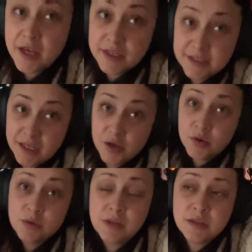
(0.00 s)

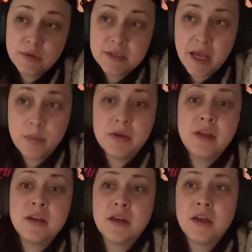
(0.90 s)
So that's what's
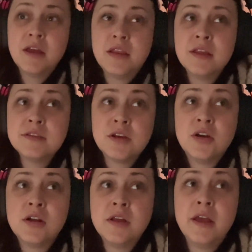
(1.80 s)
happening this
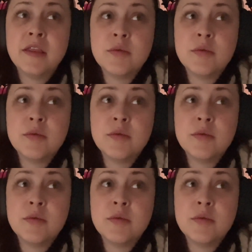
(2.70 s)
early in the